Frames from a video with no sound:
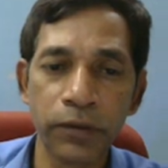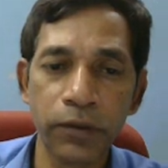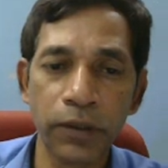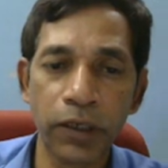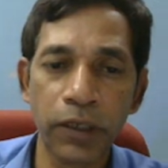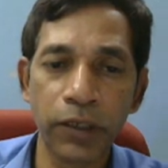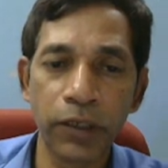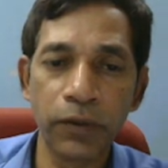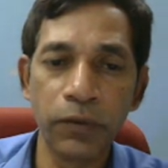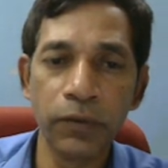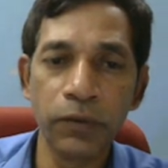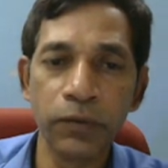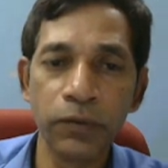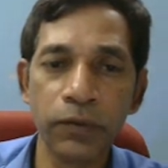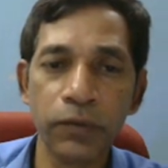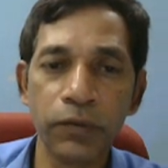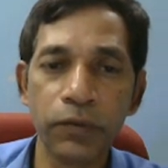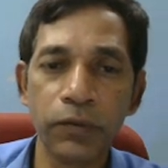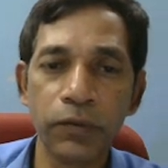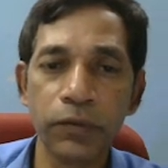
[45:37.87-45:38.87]
R2
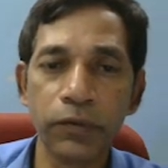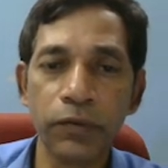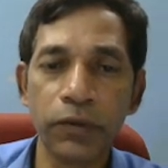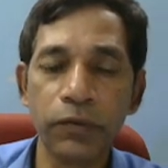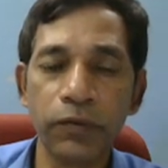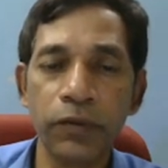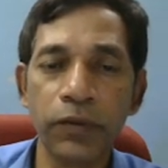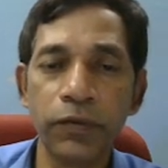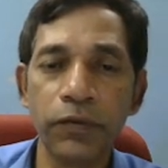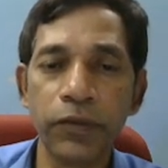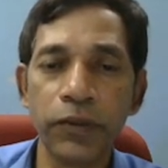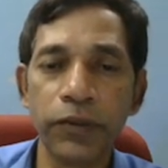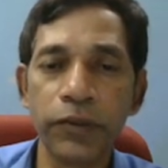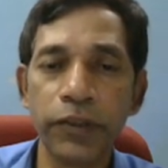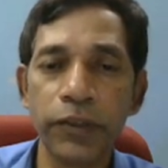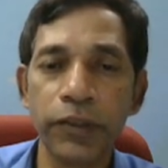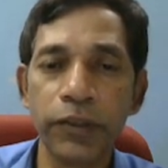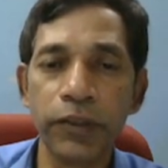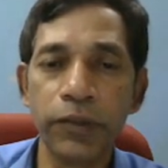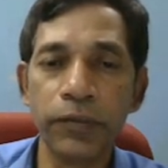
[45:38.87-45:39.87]
you are going to the
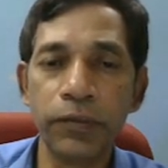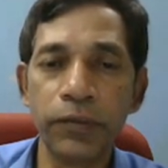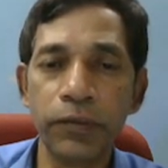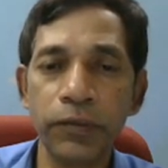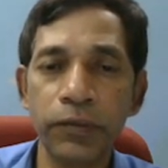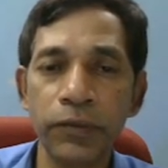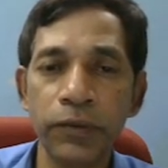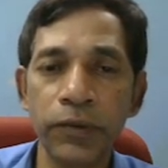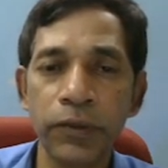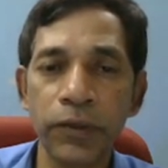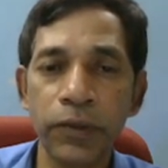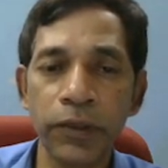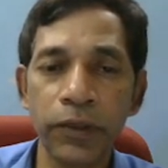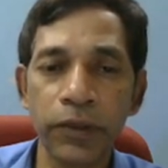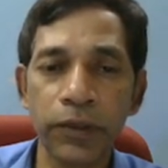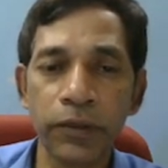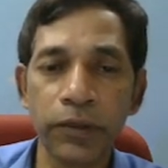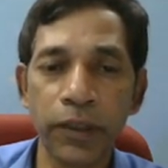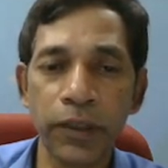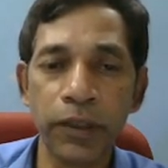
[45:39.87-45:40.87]
state Q2,
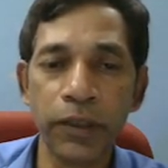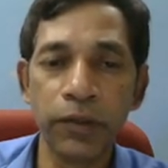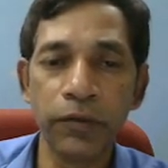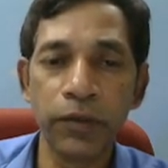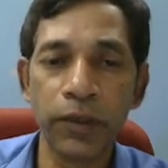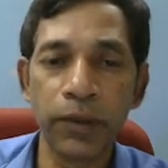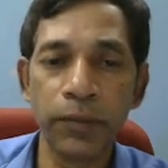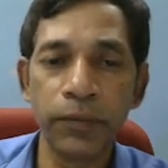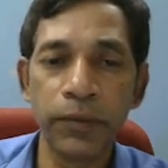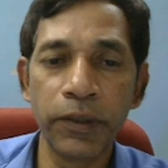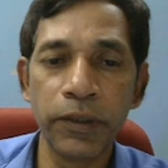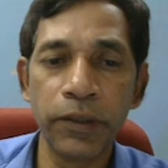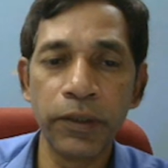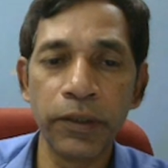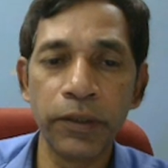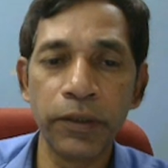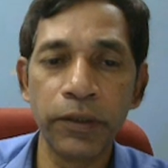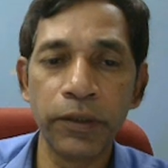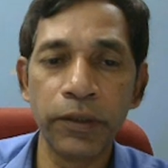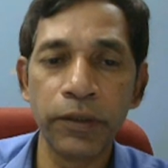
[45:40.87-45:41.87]
then you have the
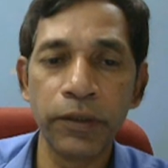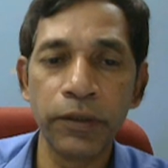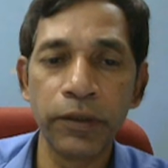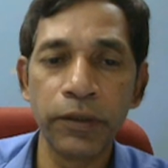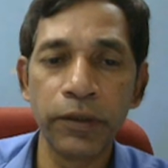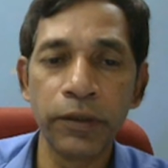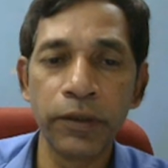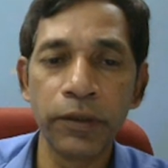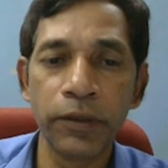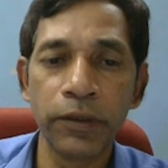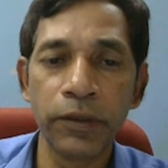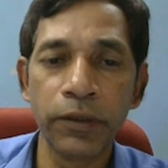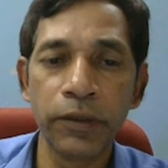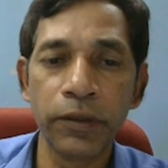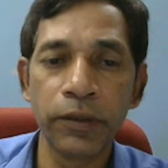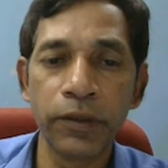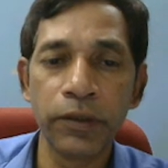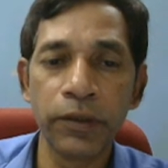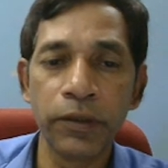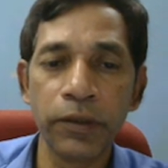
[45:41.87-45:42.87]

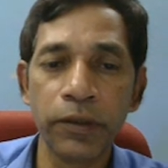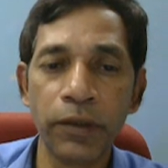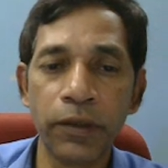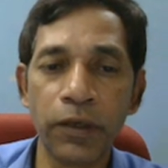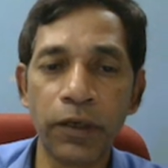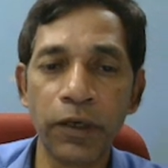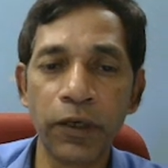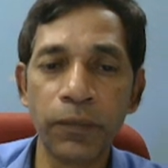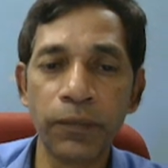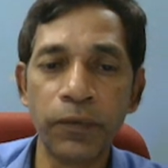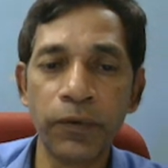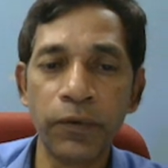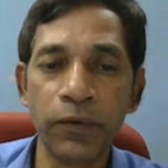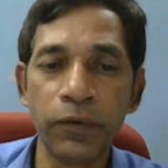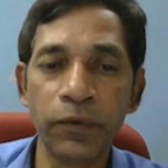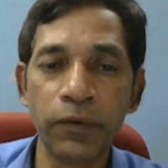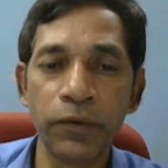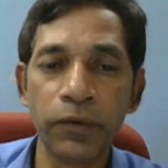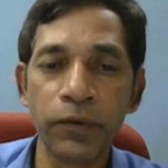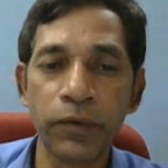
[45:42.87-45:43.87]

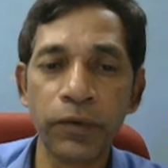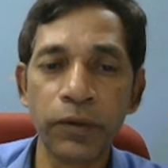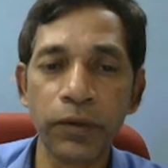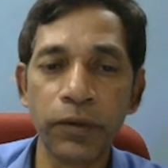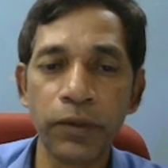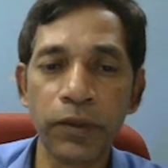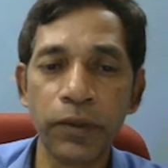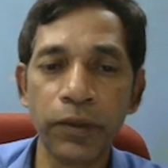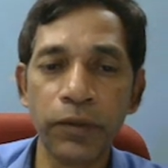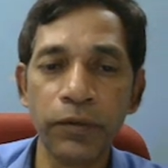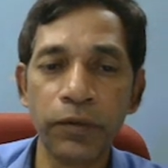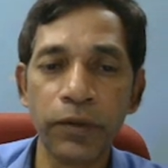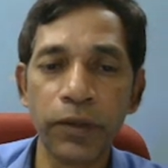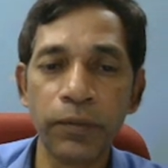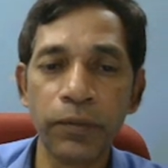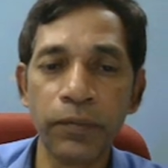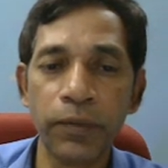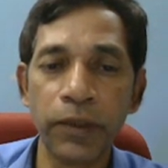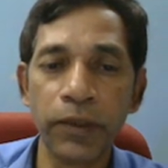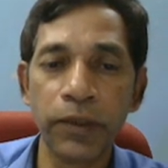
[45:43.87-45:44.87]
R4 and you
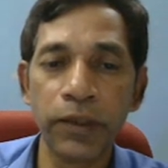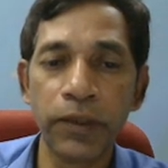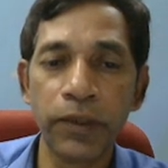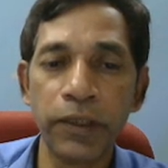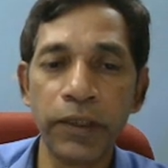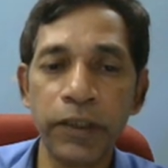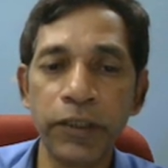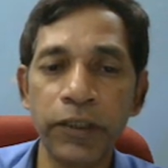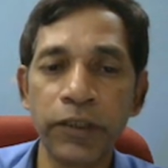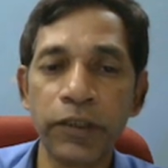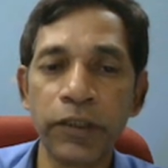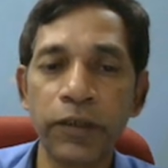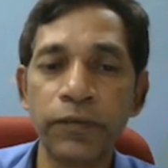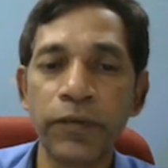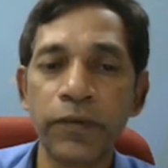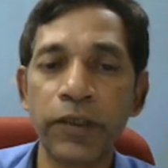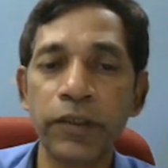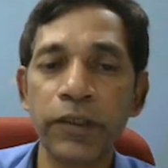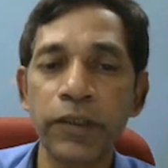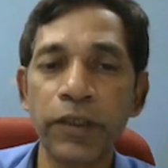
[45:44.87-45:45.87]
can make the Kleene star
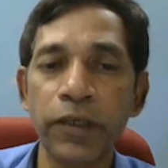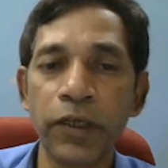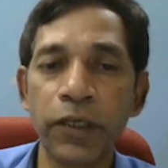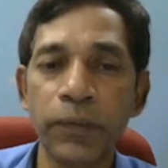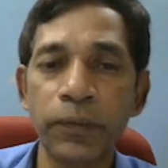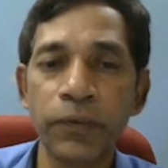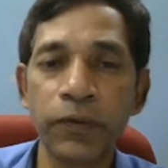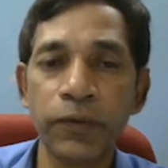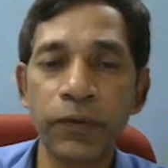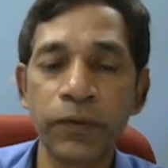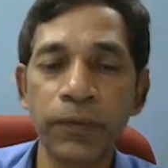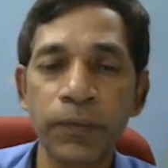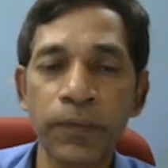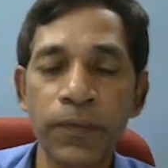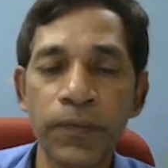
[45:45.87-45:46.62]
for the R4,